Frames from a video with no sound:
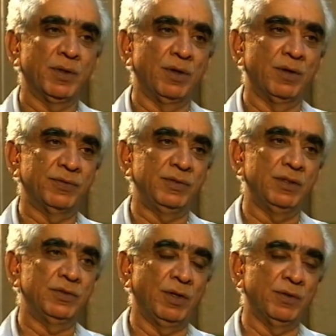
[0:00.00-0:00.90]
of
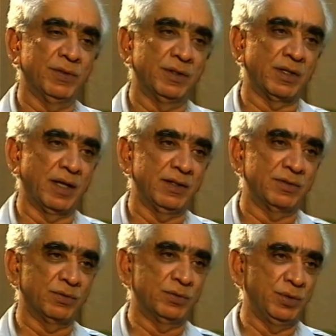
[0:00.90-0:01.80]
the sovereign
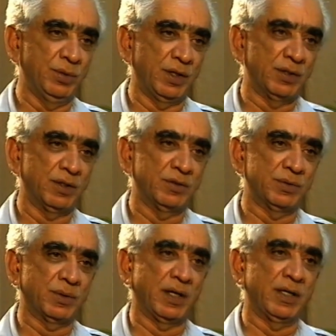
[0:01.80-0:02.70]
rights of two nations
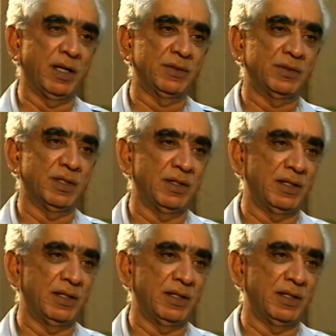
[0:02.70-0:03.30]
to conduct their